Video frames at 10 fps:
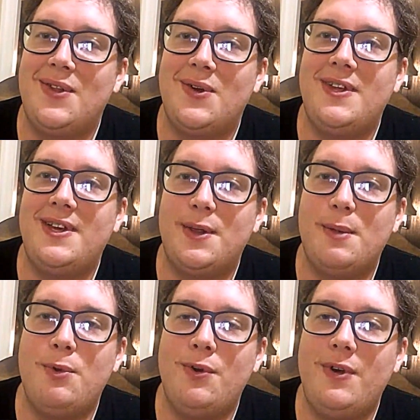Even though in the
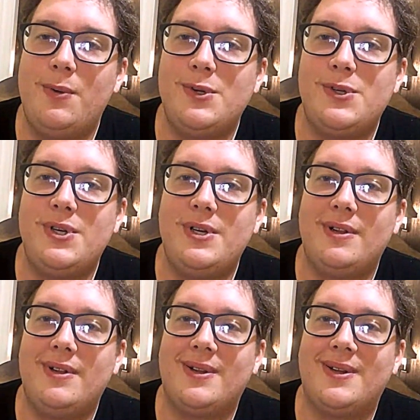end of the movie, when
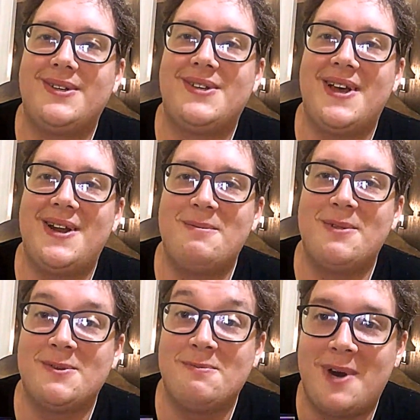she looks at
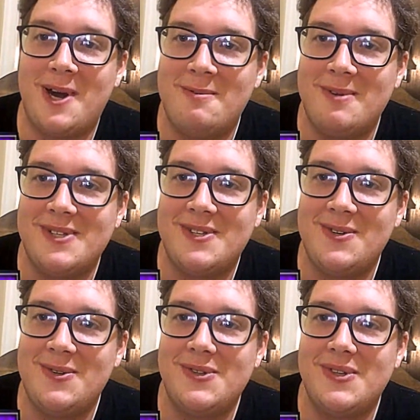him in the Spider-Man
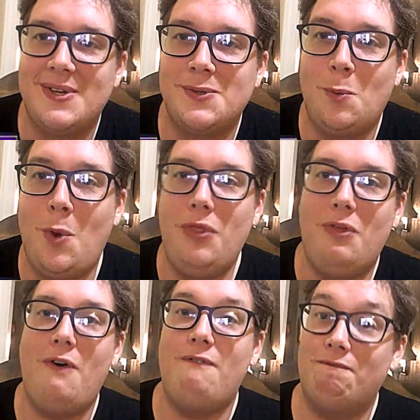suit and says,
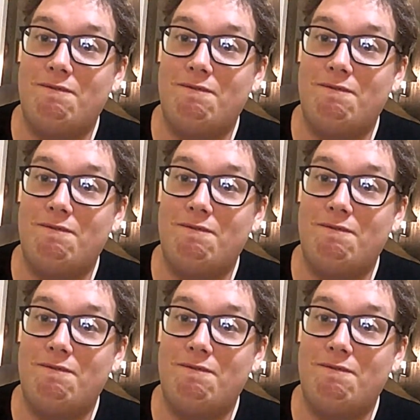what